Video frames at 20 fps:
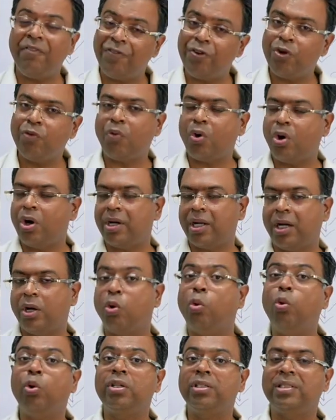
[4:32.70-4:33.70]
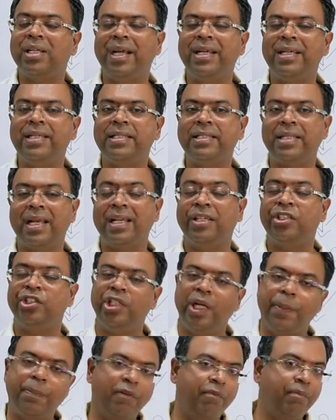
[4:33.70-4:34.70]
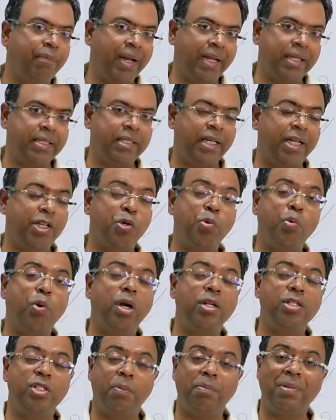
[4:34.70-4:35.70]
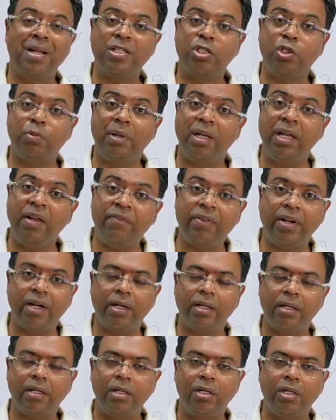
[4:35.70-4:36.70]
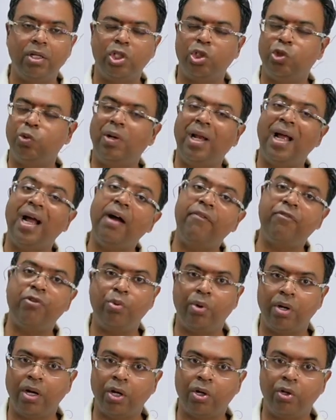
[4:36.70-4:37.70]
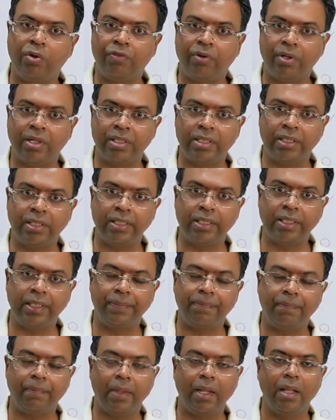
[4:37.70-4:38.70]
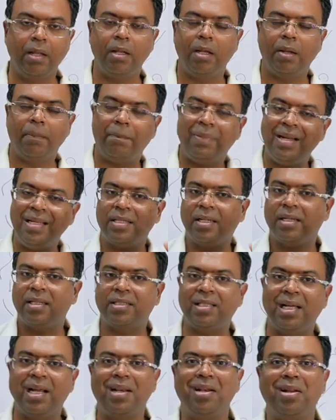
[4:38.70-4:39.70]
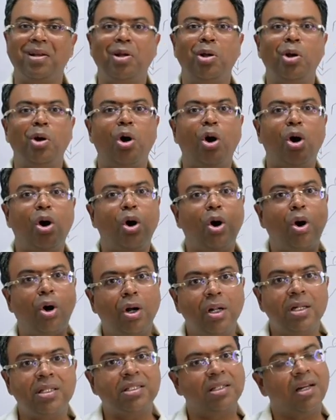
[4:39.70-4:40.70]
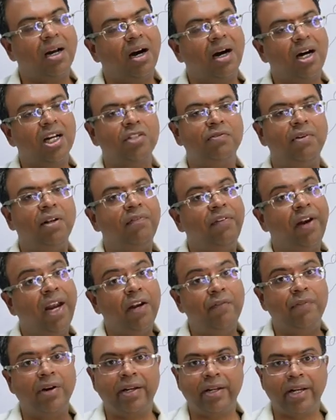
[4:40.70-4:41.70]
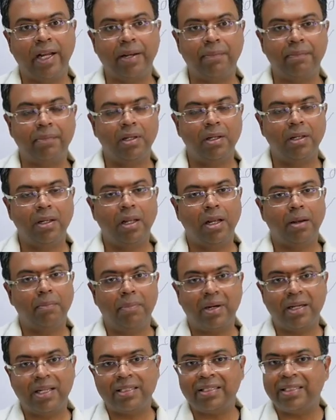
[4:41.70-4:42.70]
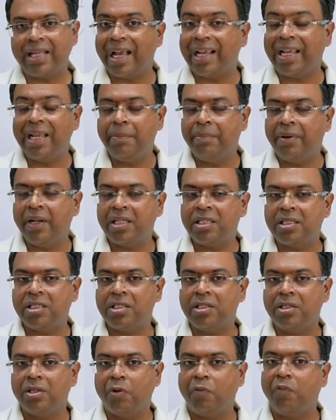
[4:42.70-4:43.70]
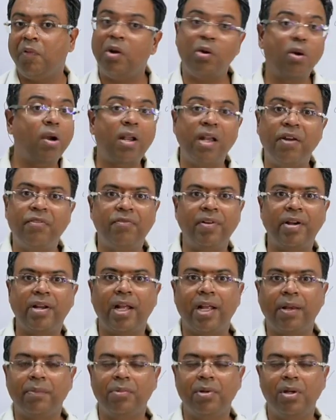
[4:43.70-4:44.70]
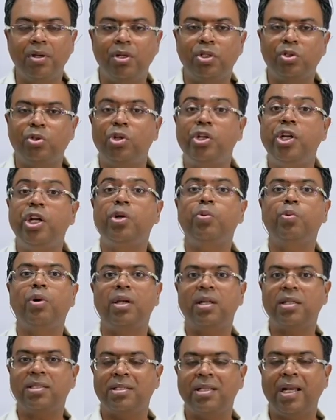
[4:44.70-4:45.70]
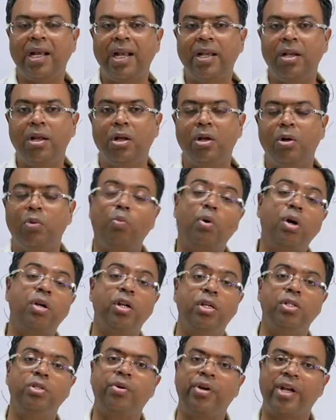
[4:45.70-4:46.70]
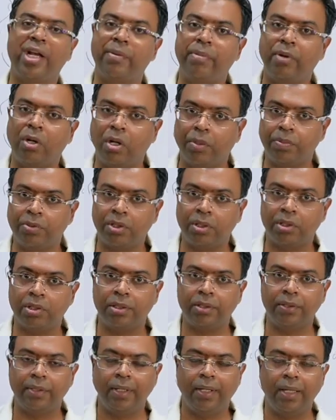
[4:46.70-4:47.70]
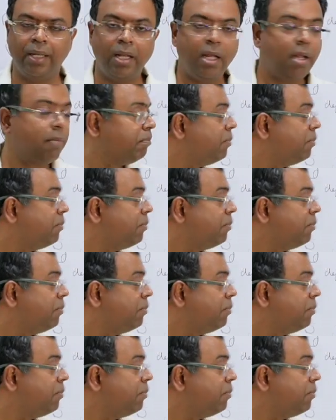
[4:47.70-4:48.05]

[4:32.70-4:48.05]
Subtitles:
If you want a good size and shape of breast and you want your breast to be lifted, you will have to undergo for a surgery. Please understand, all scars will fade with time, but a saggy breast will not lift with time. So you need to understand what are your treatment options.